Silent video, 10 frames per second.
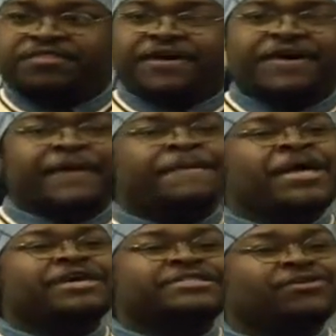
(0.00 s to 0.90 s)
The
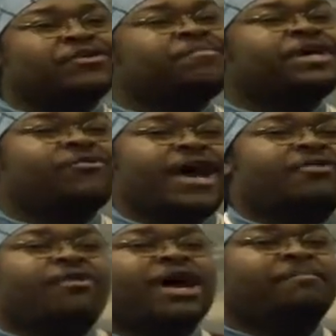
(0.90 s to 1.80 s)
soon-to-be
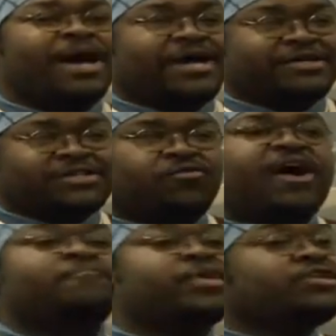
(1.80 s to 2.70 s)
crack rock biters who
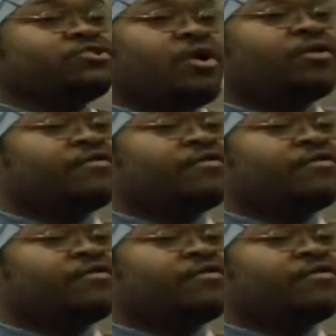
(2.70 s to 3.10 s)
have big, strong,